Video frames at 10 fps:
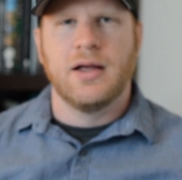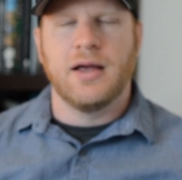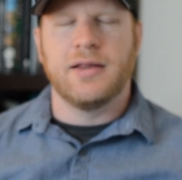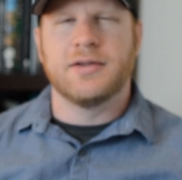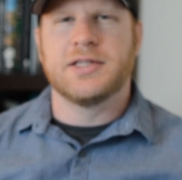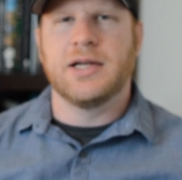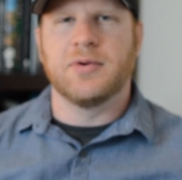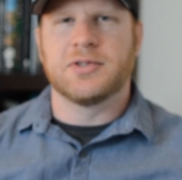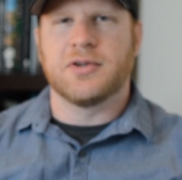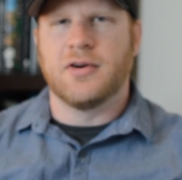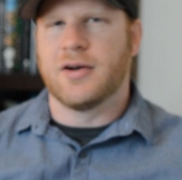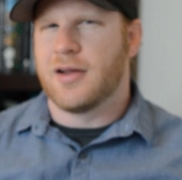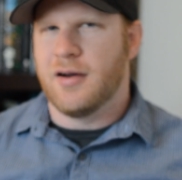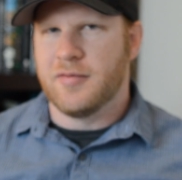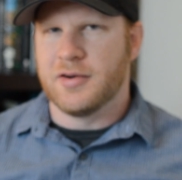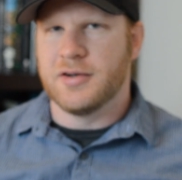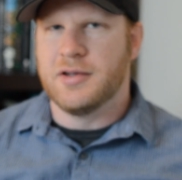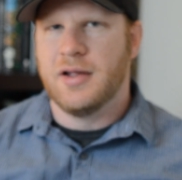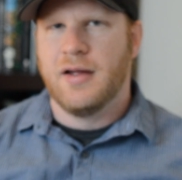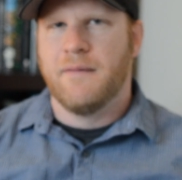and secrets are uncovered
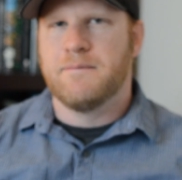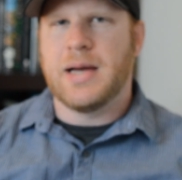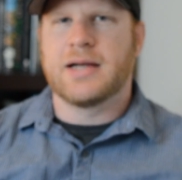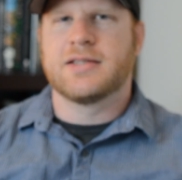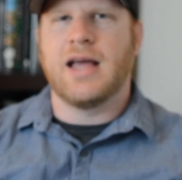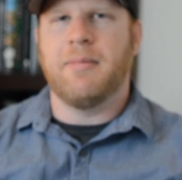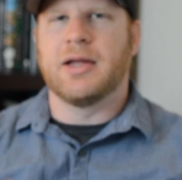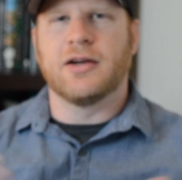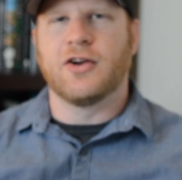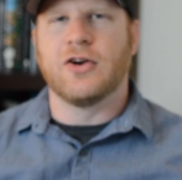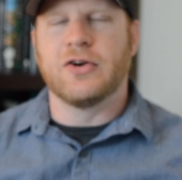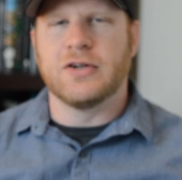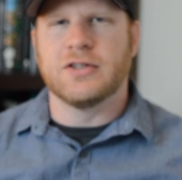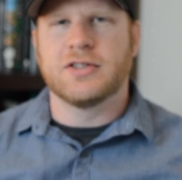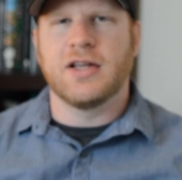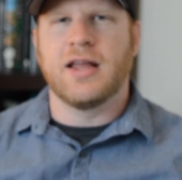backstabbing occurs.